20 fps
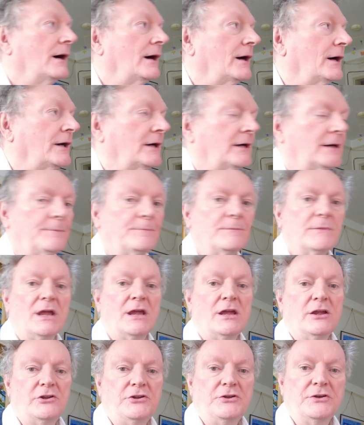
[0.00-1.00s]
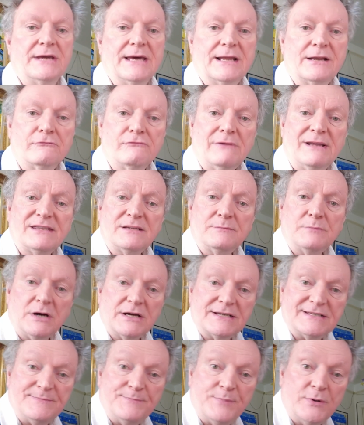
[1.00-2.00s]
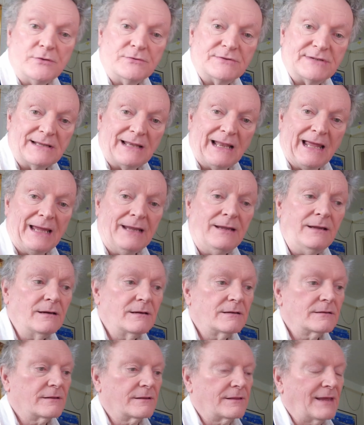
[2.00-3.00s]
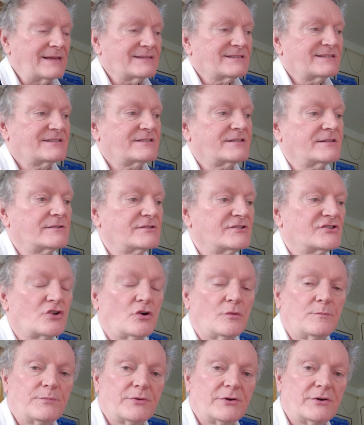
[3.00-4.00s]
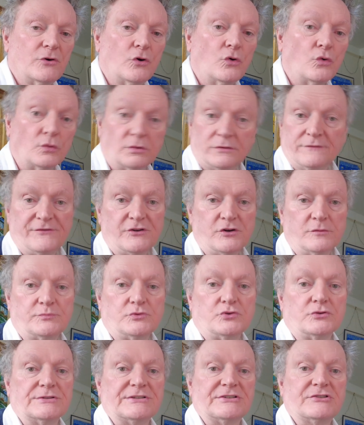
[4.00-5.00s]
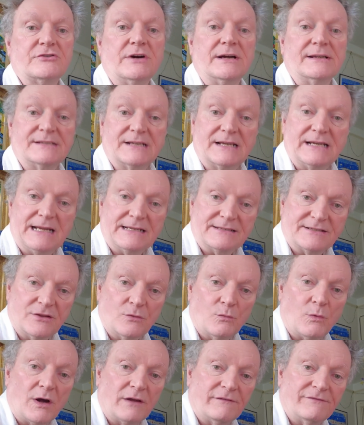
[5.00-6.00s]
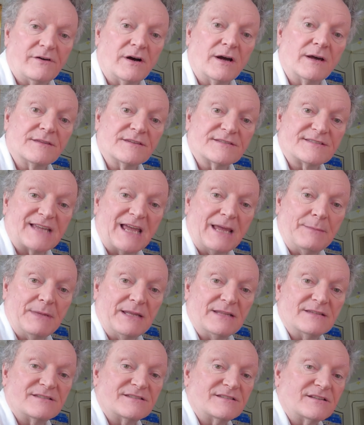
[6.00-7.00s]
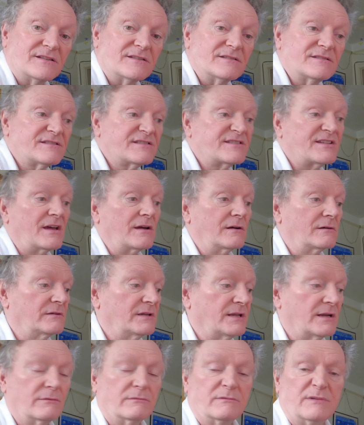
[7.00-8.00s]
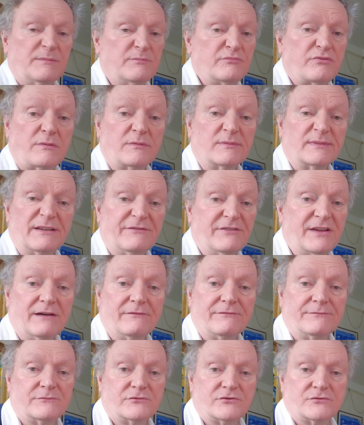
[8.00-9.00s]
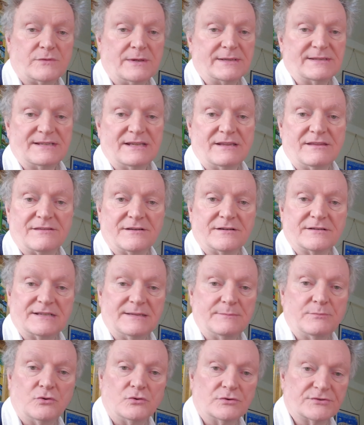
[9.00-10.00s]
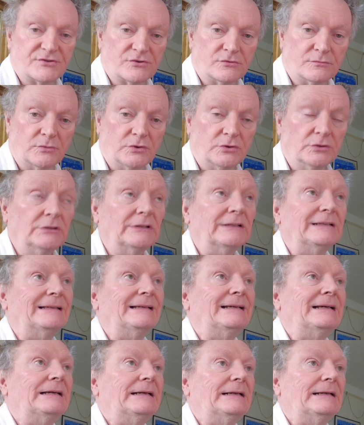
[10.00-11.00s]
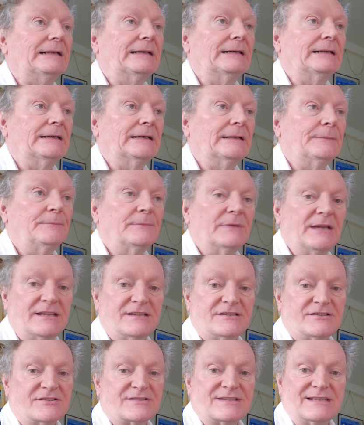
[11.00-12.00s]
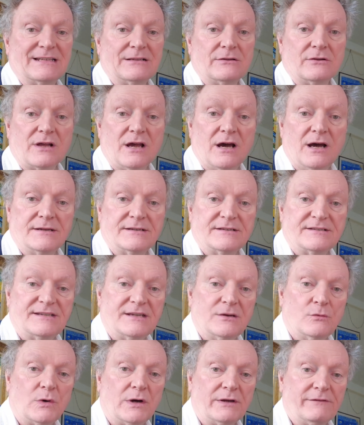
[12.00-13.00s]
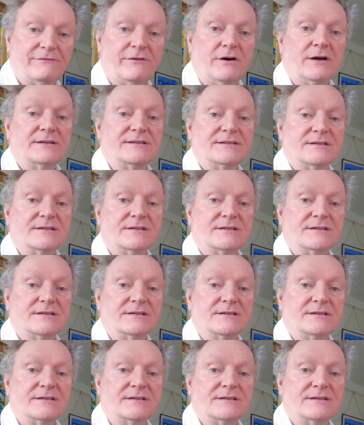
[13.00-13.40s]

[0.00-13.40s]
um, you get a randomized boot delay. That's to stop all of your boards trying to connect to the Wi-Fi at the same instant. So, you know, it probably if you have 20, 30 boards or more, um, it's just a little kinder to your Wi-Fi